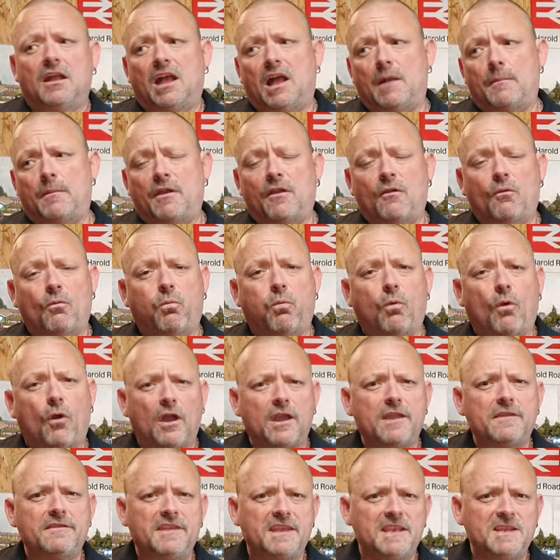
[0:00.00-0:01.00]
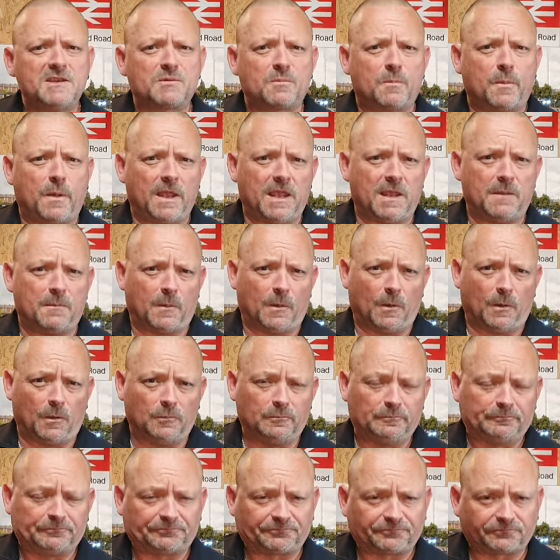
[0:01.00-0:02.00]
about why these
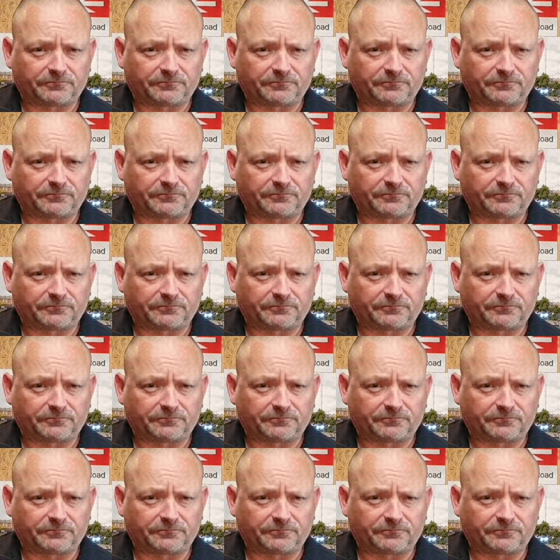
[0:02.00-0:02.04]
people,